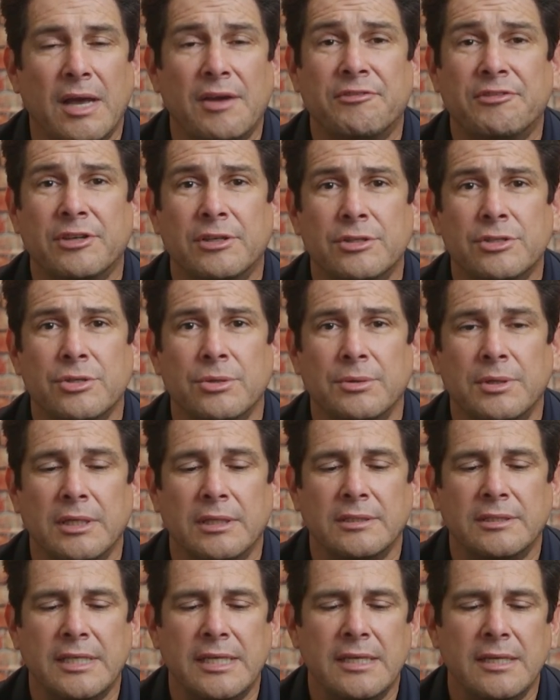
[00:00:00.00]
not feel so
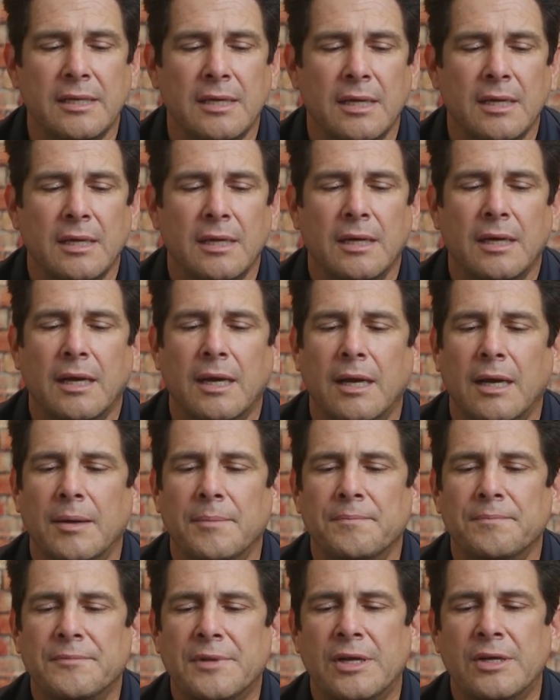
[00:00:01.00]
guilty.
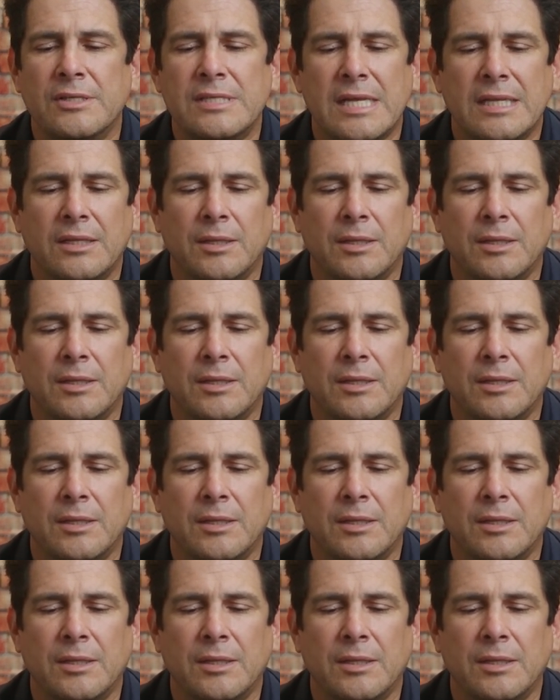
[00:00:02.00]
Here's that